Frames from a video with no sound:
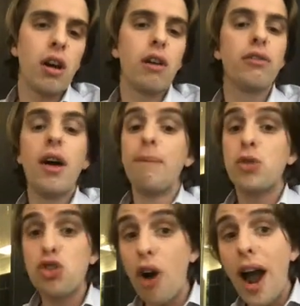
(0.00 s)
of
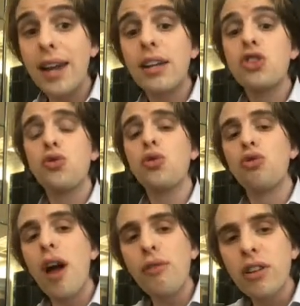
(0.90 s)
tried and true
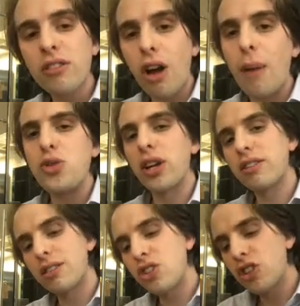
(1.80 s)
reference
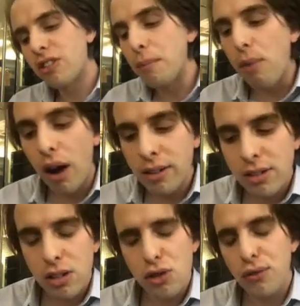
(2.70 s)
objects such as the
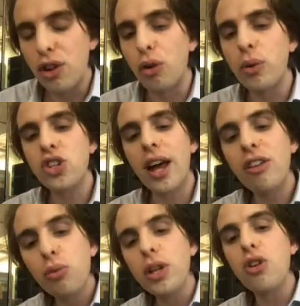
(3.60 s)
Monson sphere, which,
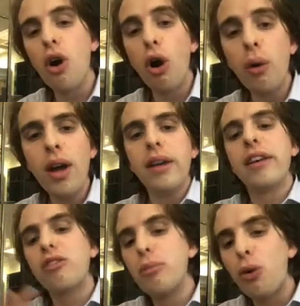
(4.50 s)
as we know,
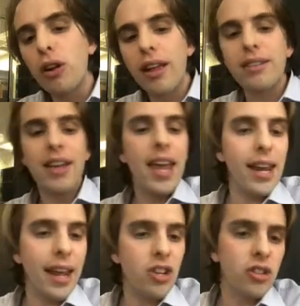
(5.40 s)
is more or less
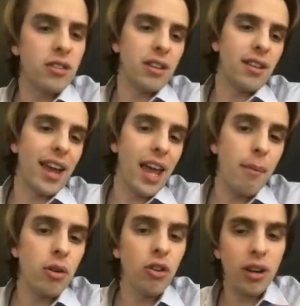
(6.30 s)
8 inches in
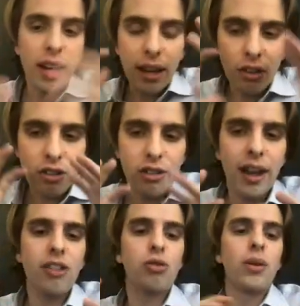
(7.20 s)
diameter. It
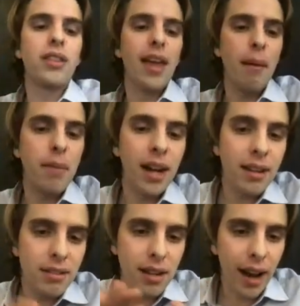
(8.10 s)
intersects with the
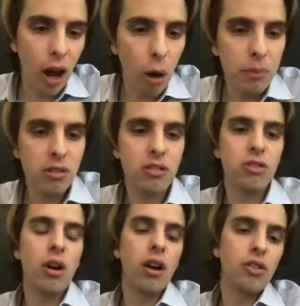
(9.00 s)
eminence, and it helps us
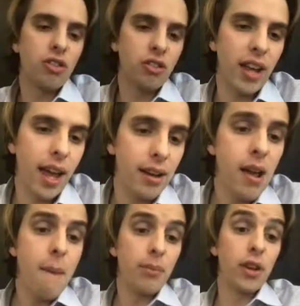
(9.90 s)
to understand
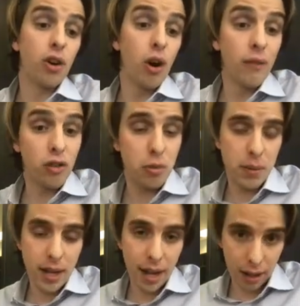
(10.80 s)
the curve of
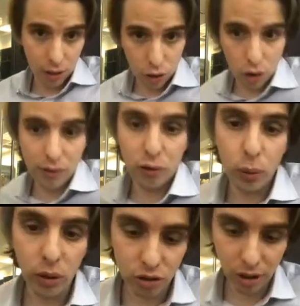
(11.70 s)
Spee and the curve of
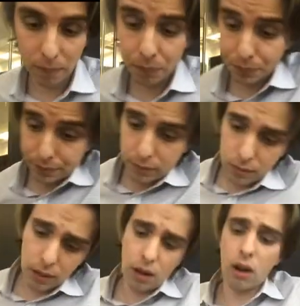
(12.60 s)
Wilson
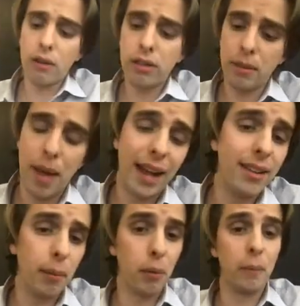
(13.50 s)
of the
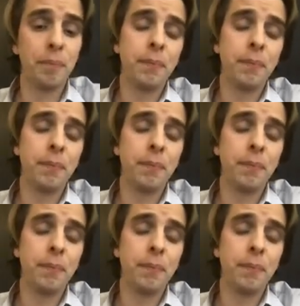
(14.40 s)
mandible.